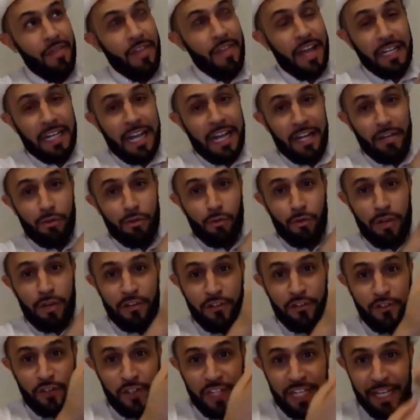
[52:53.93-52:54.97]
that can
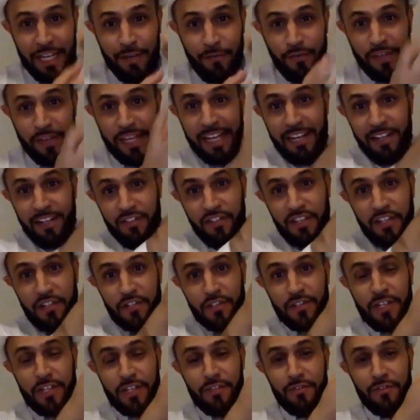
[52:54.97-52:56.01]
receive
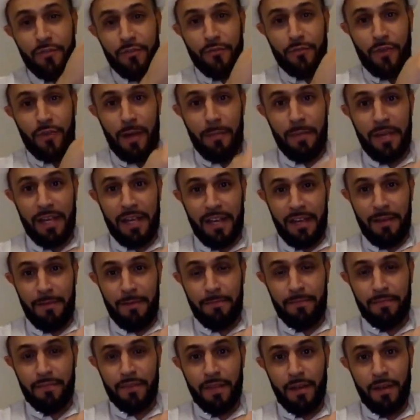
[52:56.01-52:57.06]
existence from
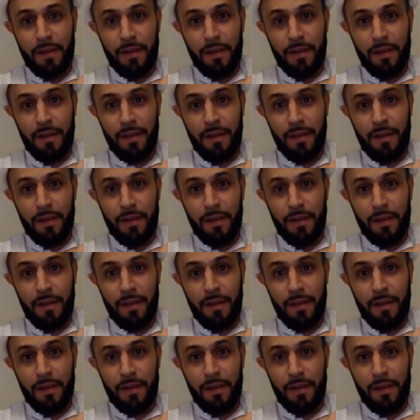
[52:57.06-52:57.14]
Him